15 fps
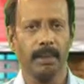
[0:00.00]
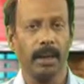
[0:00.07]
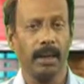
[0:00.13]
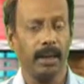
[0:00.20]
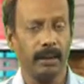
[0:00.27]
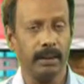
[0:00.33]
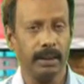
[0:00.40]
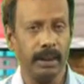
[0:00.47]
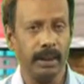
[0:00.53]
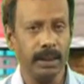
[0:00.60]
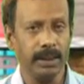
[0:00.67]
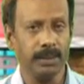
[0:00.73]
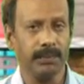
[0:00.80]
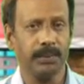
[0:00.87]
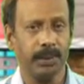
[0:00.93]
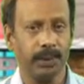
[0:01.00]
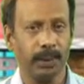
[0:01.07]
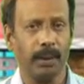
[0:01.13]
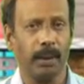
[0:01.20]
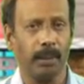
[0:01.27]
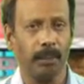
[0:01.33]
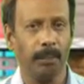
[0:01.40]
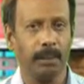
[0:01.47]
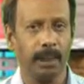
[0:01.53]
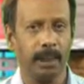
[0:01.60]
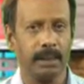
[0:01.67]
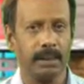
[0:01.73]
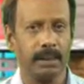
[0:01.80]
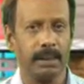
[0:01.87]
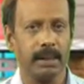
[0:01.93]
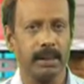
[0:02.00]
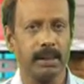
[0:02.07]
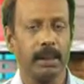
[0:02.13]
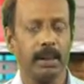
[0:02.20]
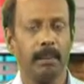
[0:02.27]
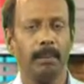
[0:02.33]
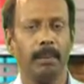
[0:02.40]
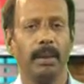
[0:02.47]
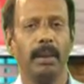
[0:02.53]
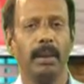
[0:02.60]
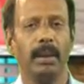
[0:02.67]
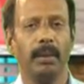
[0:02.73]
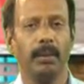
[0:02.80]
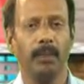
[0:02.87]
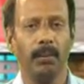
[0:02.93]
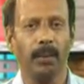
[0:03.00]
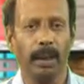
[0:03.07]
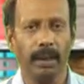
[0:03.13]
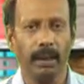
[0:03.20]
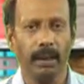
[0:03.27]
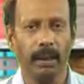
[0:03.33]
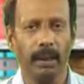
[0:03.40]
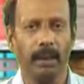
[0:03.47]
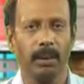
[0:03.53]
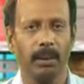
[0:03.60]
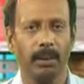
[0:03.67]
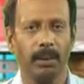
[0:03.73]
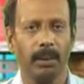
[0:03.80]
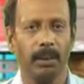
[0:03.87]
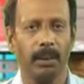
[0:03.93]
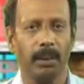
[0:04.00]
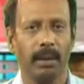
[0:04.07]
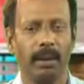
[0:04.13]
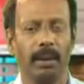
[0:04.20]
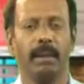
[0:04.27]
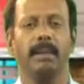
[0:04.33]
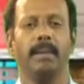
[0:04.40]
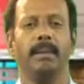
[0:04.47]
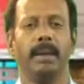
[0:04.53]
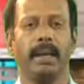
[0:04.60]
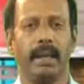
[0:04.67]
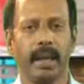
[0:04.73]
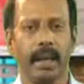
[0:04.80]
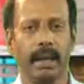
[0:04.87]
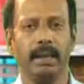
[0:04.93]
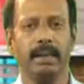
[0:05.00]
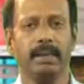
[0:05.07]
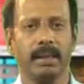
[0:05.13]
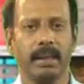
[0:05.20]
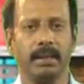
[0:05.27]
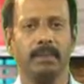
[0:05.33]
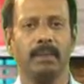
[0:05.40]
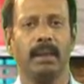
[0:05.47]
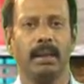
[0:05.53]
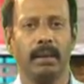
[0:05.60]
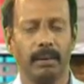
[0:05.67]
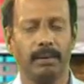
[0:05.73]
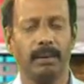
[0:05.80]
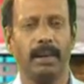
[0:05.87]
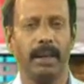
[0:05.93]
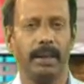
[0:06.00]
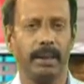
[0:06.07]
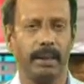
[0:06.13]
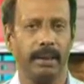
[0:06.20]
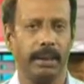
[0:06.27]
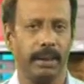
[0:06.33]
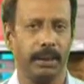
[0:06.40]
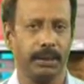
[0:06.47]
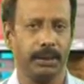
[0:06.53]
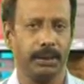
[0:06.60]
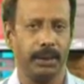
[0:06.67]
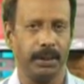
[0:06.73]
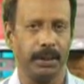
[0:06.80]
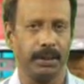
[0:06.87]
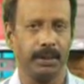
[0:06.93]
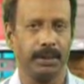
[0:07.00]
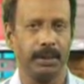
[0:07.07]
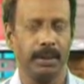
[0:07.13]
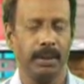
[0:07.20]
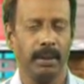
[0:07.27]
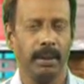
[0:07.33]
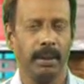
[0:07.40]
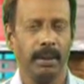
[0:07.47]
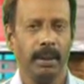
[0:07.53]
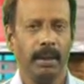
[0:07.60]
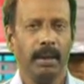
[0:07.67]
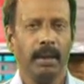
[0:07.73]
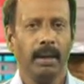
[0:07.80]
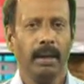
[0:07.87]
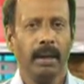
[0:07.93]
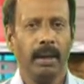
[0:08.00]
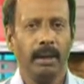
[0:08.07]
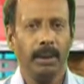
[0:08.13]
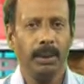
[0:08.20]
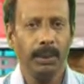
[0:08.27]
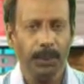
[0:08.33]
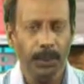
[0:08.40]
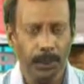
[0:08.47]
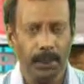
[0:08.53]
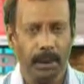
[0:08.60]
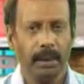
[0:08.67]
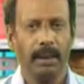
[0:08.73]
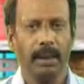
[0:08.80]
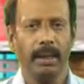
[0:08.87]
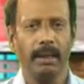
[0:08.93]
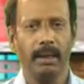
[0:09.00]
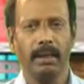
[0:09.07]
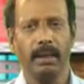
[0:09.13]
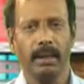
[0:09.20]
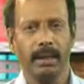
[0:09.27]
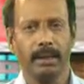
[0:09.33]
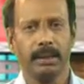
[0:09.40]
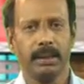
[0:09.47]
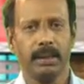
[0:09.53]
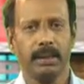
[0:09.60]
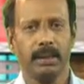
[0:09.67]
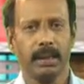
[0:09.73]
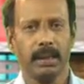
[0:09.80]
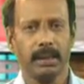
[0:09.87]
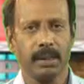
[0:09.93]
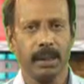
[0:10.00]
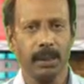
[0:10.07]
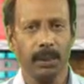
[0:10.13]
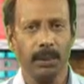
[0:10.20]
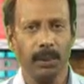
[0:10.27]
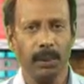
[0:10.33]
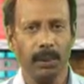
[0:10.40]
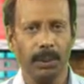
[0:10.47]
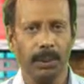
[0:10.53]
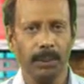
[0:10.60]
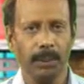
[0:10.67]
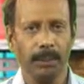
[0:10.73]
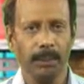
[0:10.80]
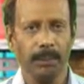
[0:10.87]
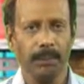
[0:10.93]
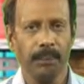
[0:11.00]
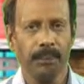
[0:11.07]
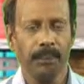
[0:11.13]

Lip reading: And these 4 complexes play vital role in the mechanism of light reactions. And during light reactions, as I told you,